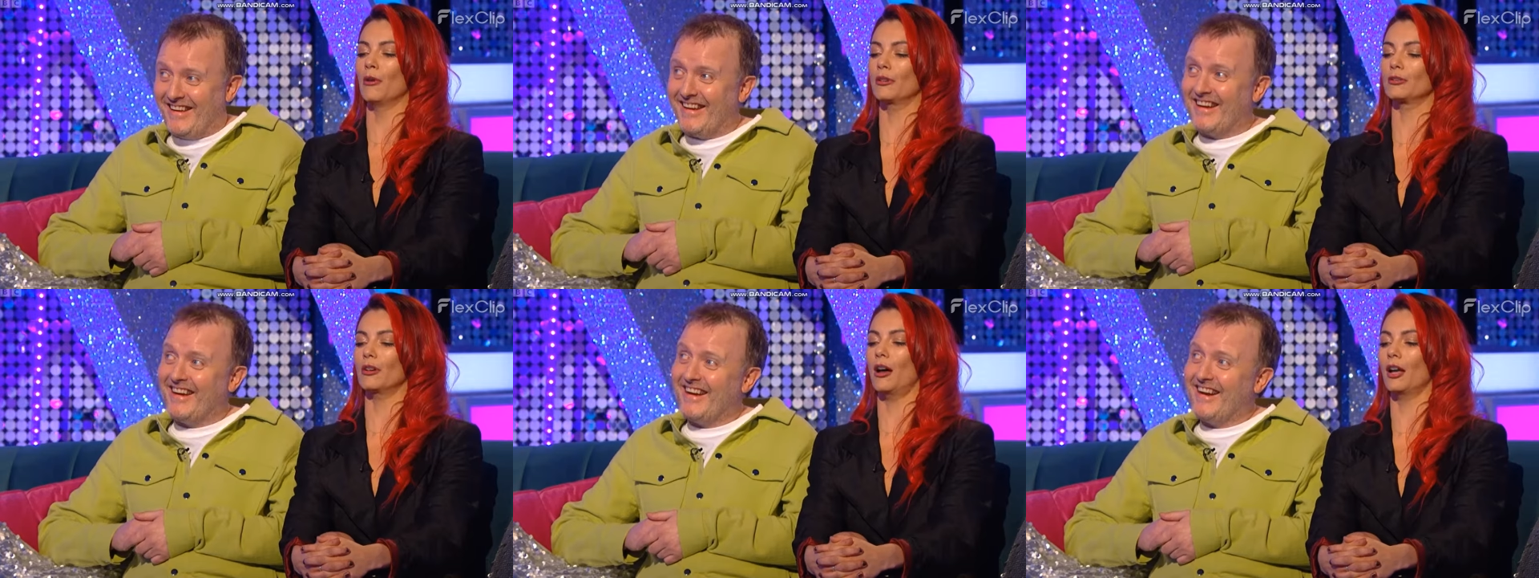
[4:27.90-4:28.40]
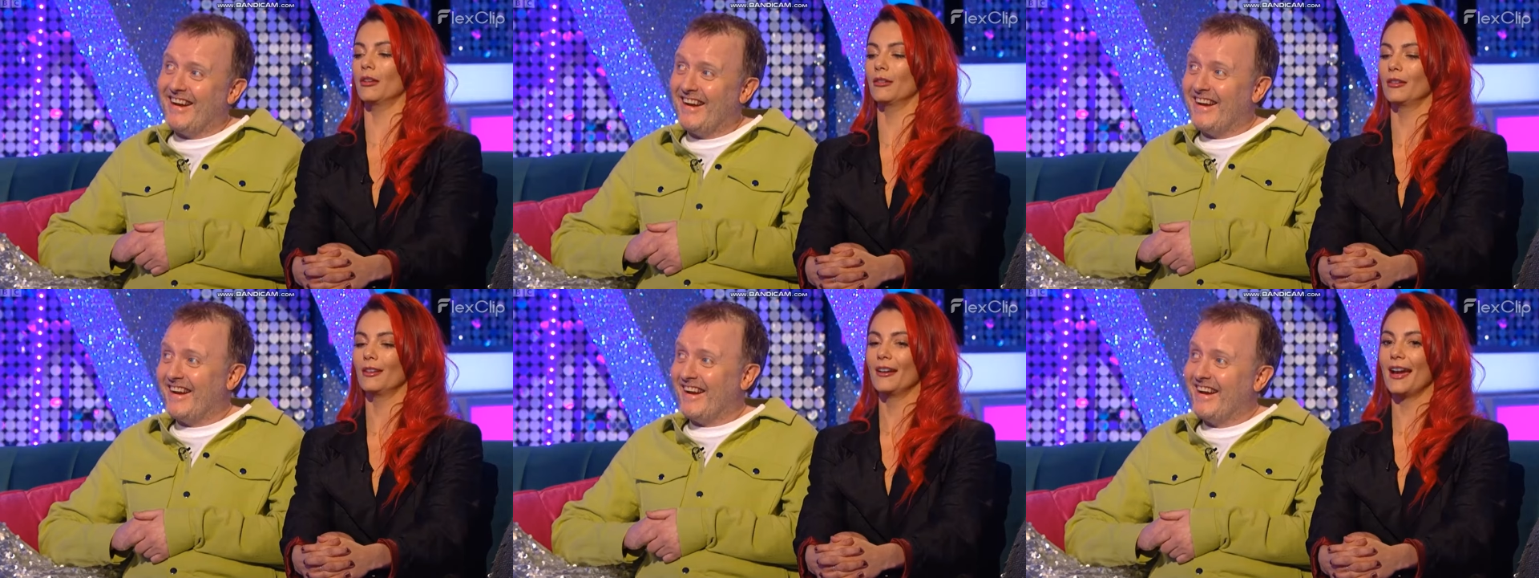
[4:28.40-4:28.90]
Speaker 1: all right, Di.
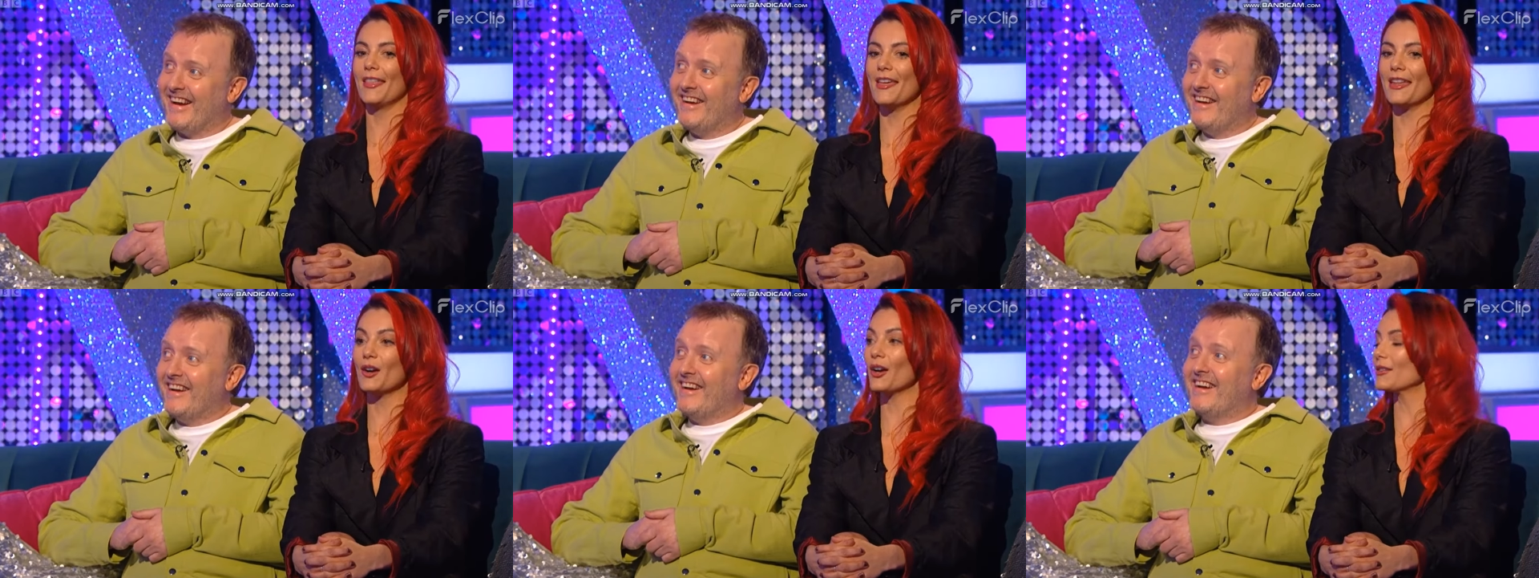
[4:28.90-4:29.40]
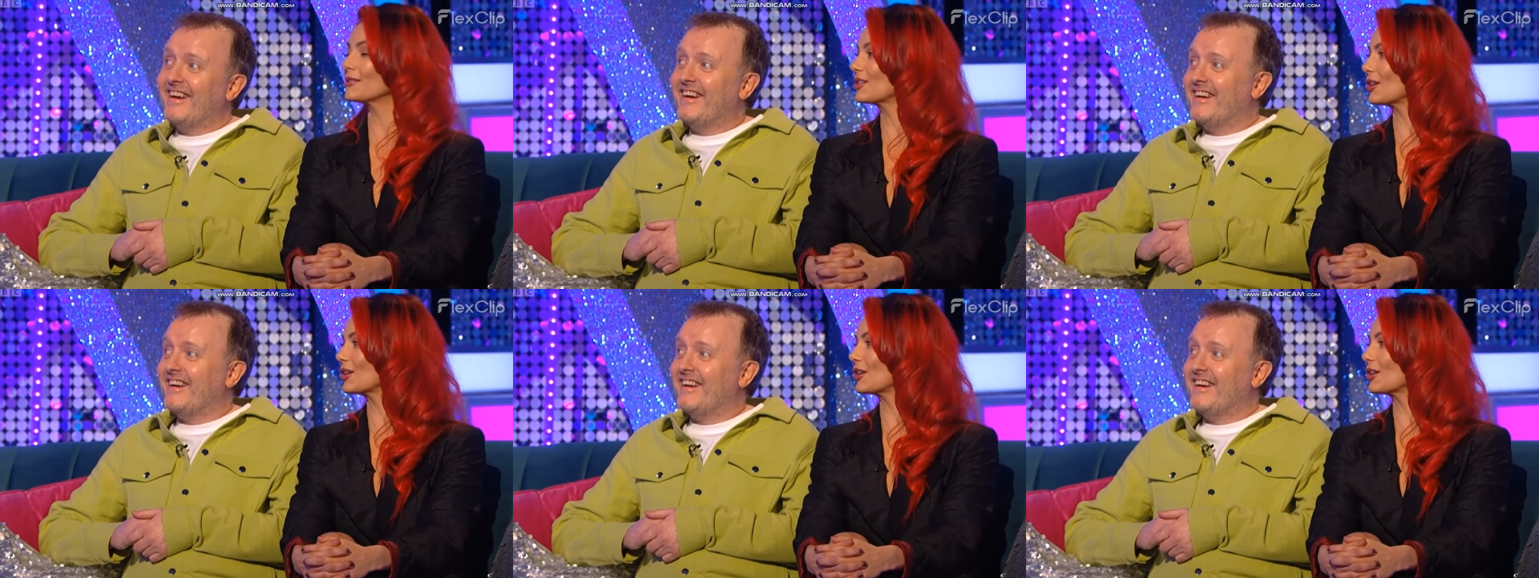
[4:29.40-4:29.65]
And then, uh,